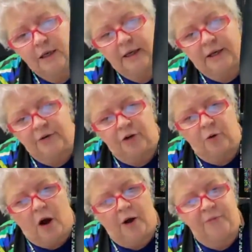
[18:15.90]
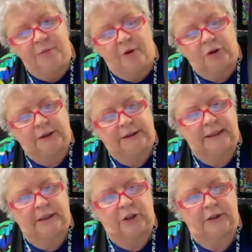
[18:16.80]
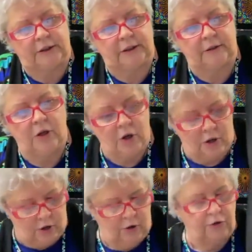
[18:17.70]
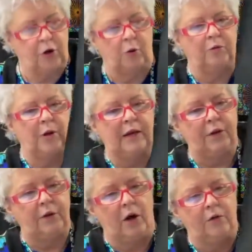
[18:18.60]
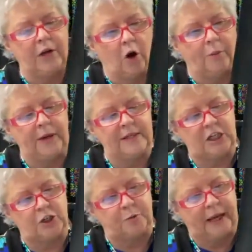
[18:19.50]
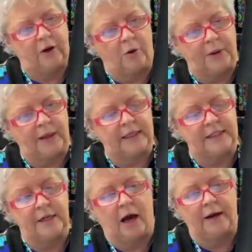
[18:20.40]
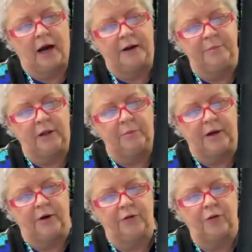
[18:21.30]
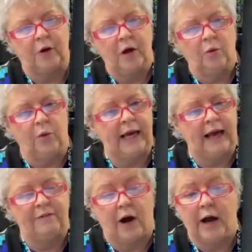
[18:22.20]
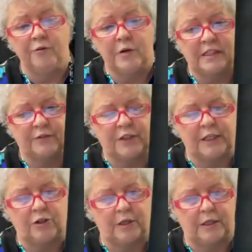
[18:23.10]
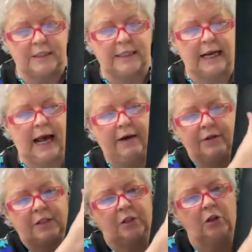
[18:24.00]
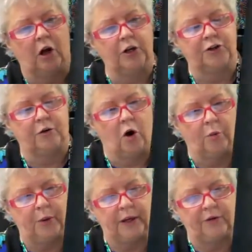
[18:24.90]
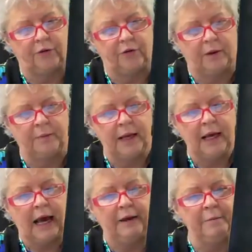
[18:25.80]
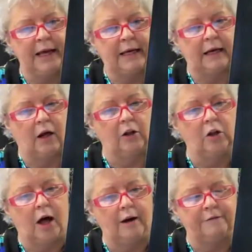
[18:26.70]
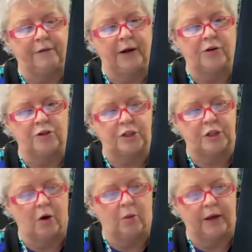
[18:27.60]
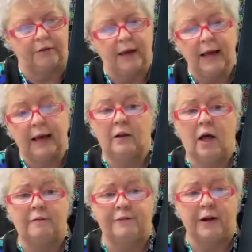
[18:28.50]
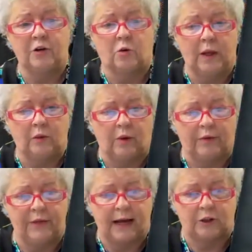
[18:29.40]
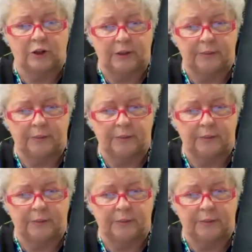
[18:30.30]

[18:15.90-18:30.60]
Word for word: can do omni motion stitches. So even though the open stitch plate opening is not nine millimeters, we have hundreds of stitches that have this larger opening to them and make it a lot of fun to sew with and a lot of fun to quilt with actually.